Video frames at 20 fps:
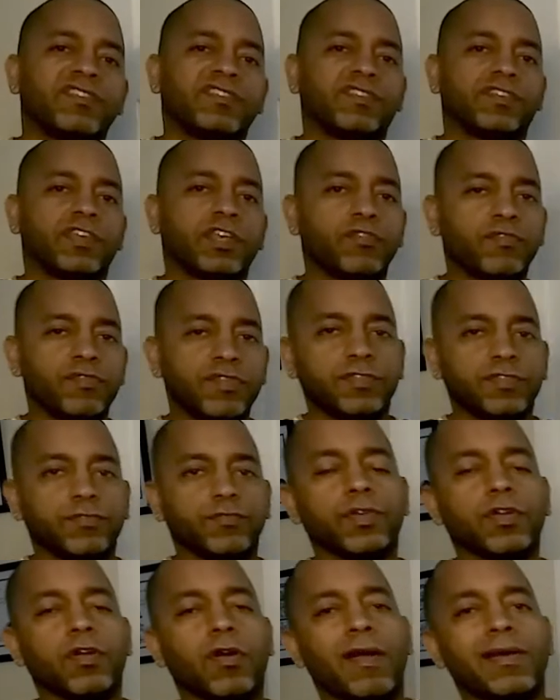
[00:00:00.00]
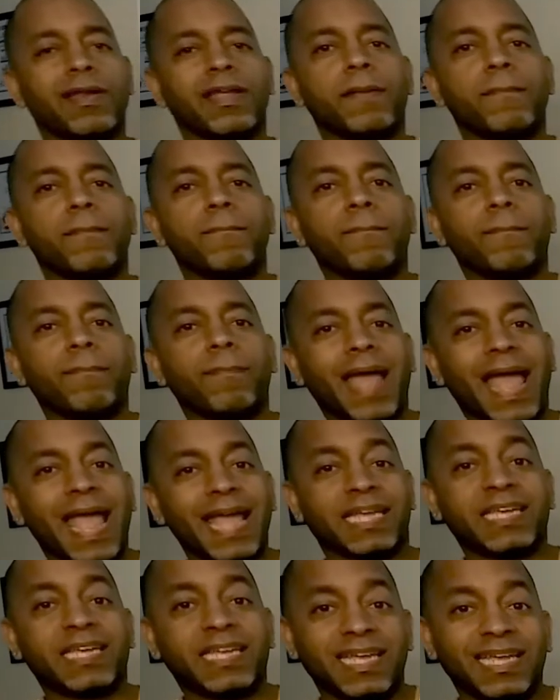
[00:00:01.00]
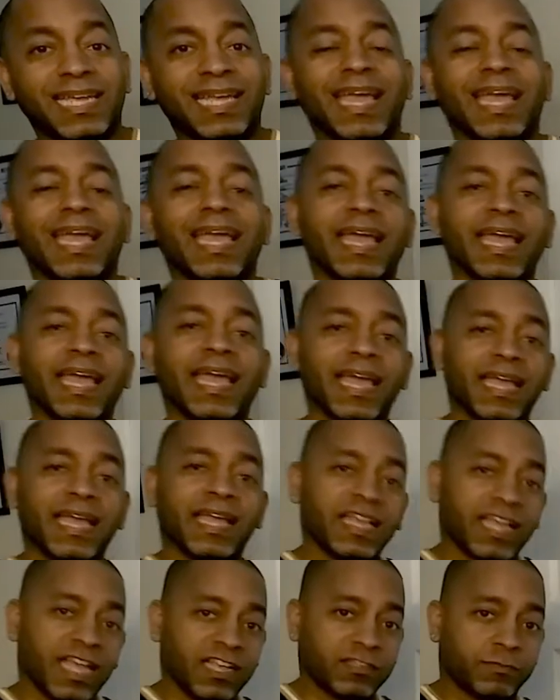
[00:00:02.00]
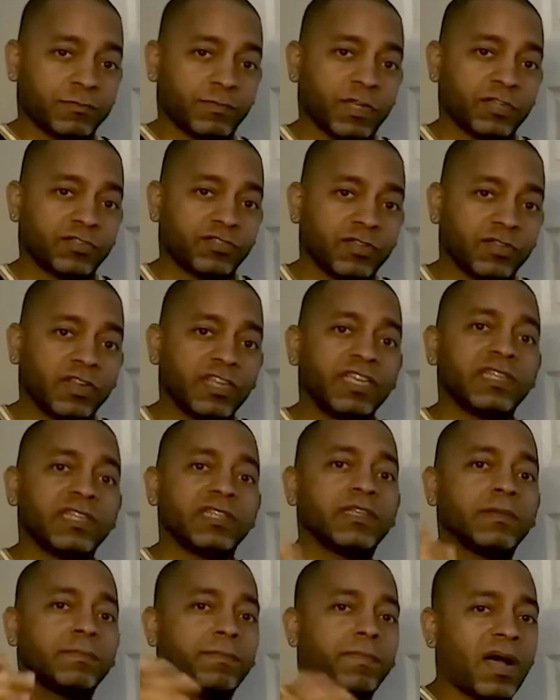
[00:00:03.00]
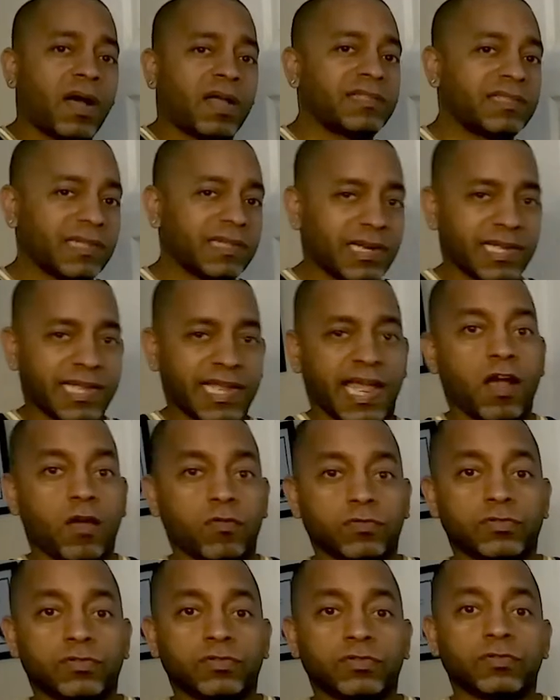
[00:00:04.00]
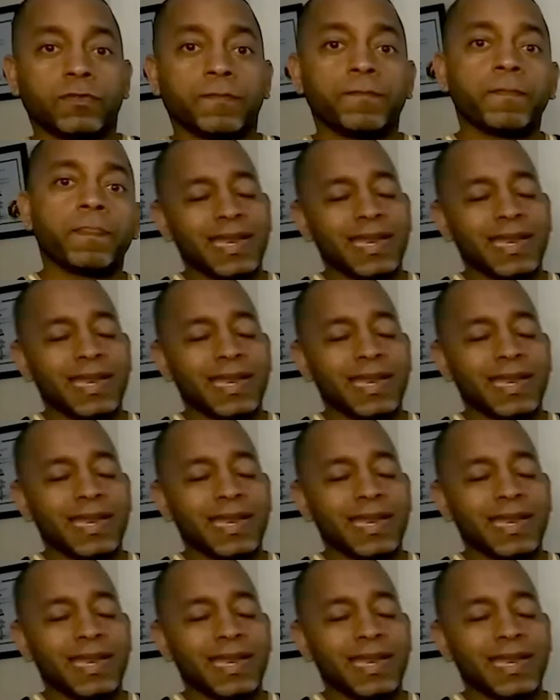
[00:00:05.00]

series regarding banking, especially deposit accounts.